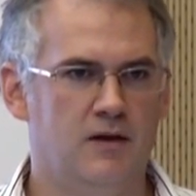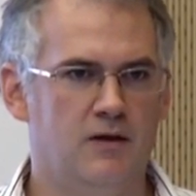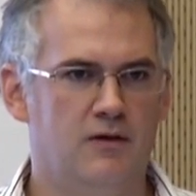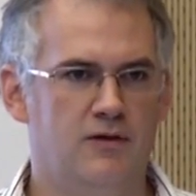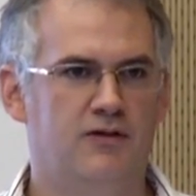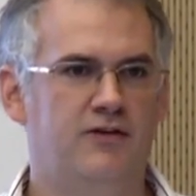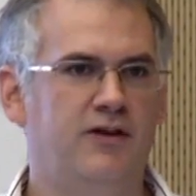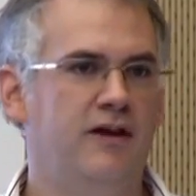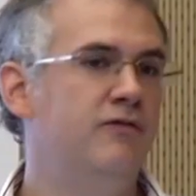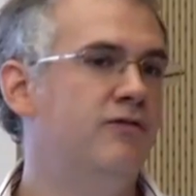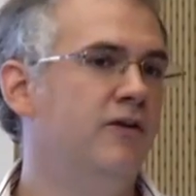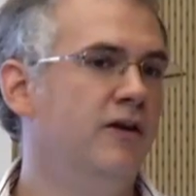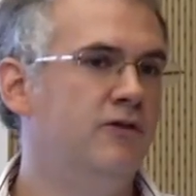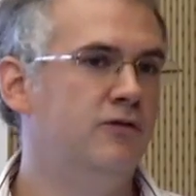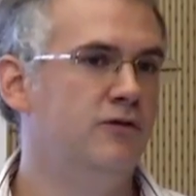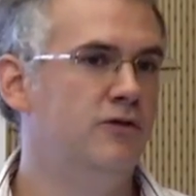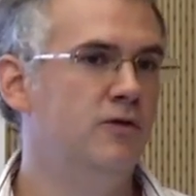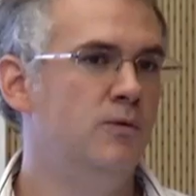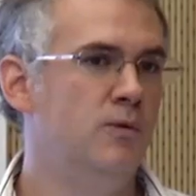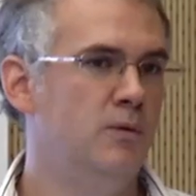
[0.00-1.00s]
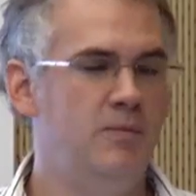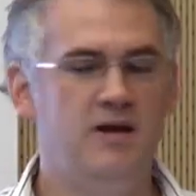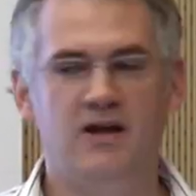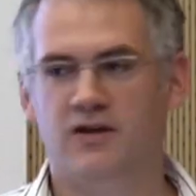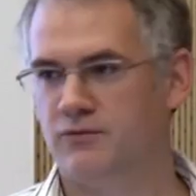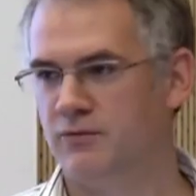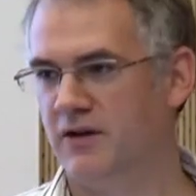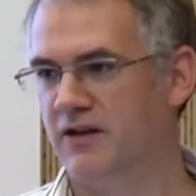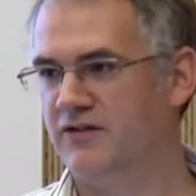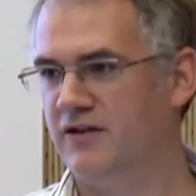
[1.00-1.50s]
The safe thing to do would be,
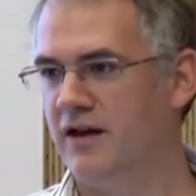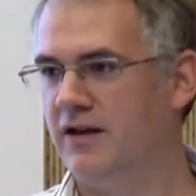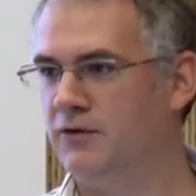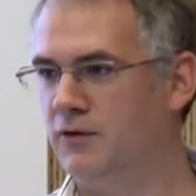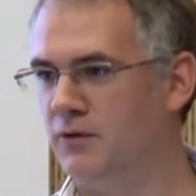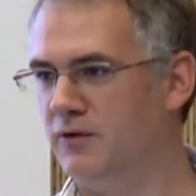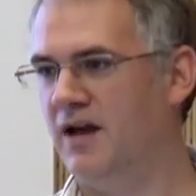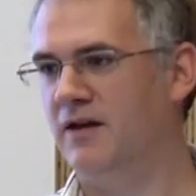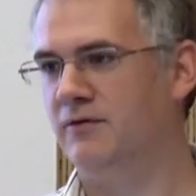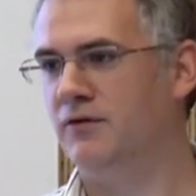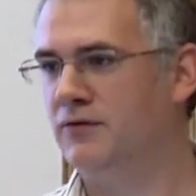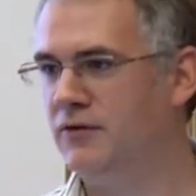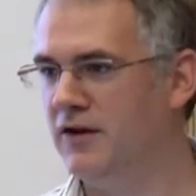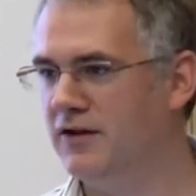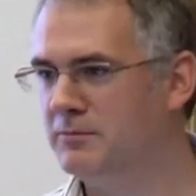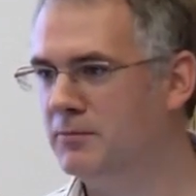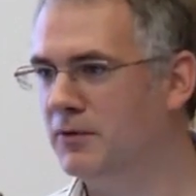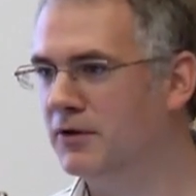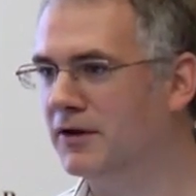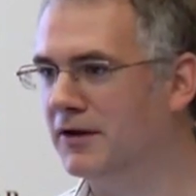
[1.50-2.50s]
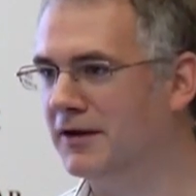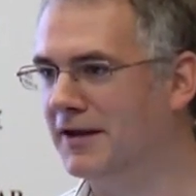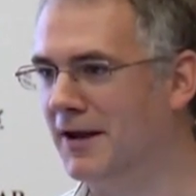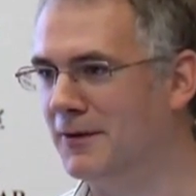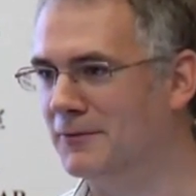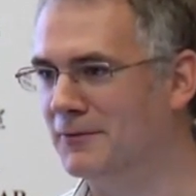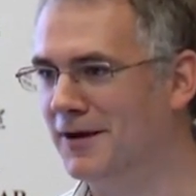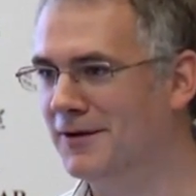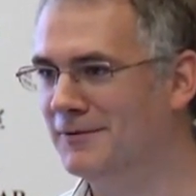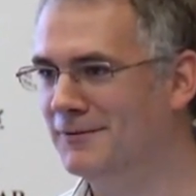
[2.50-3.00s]
as Rick said, don't have a Facebook
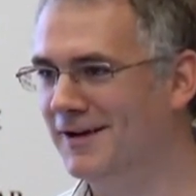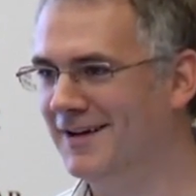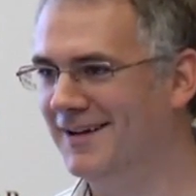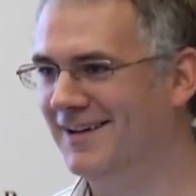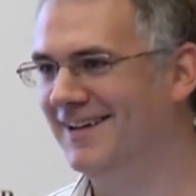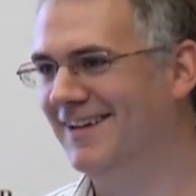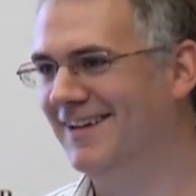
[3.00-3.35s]
account, right, Rick?